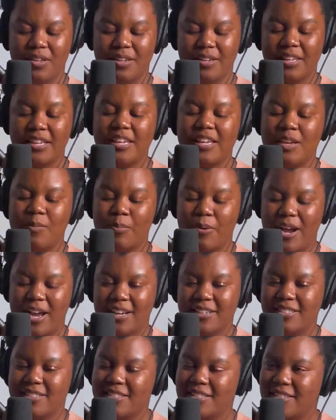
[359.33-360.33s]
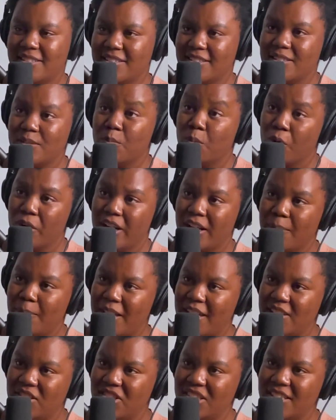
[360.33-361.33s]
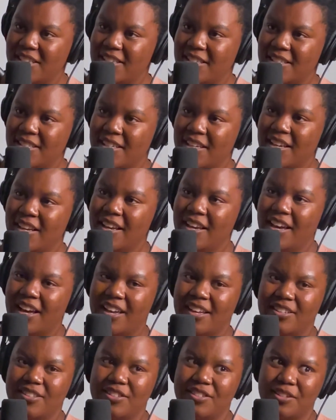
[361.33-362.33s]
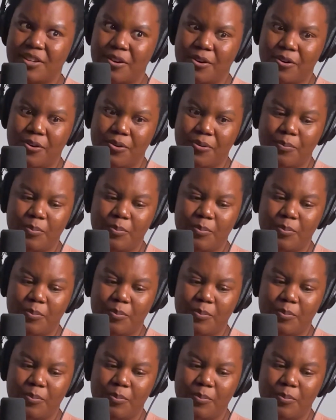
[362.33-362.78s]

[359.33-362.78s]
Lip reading: key practices is morning pages. And so